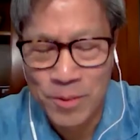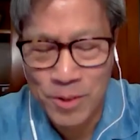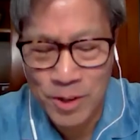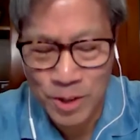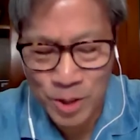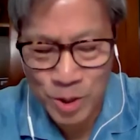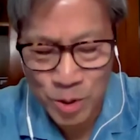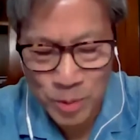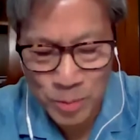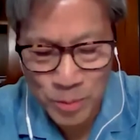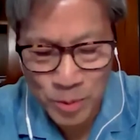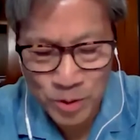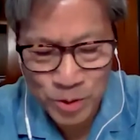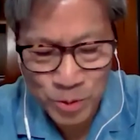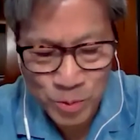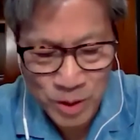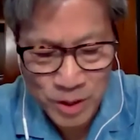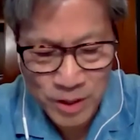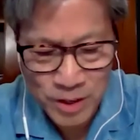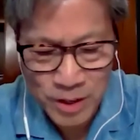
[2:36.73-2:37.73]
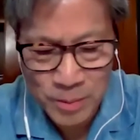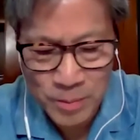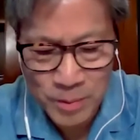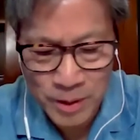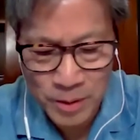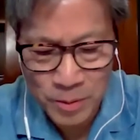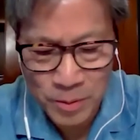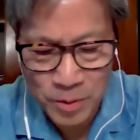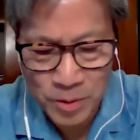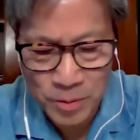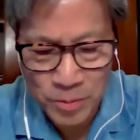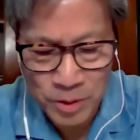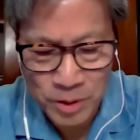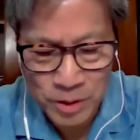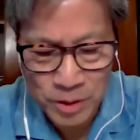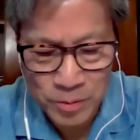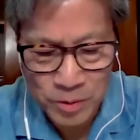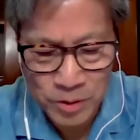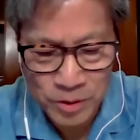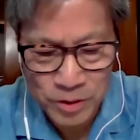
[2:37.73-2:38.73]
Well, you are most welcome, and
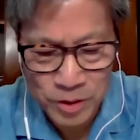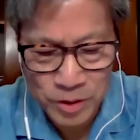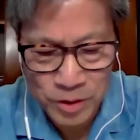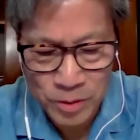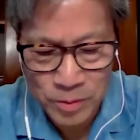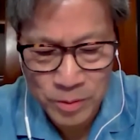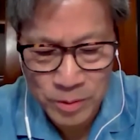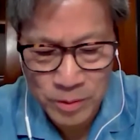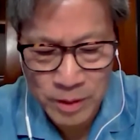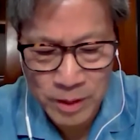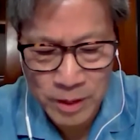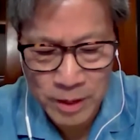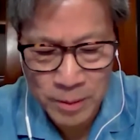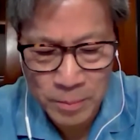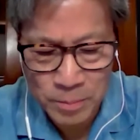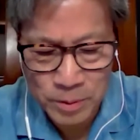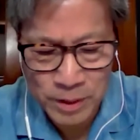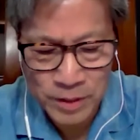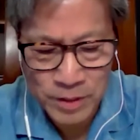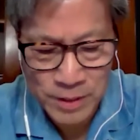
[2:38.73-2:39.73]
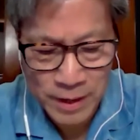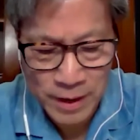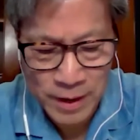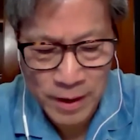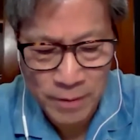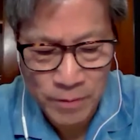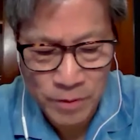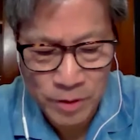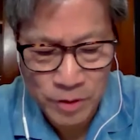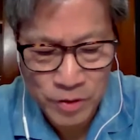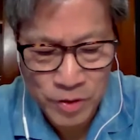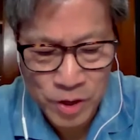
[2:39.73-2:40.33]
we're so blessed to have you.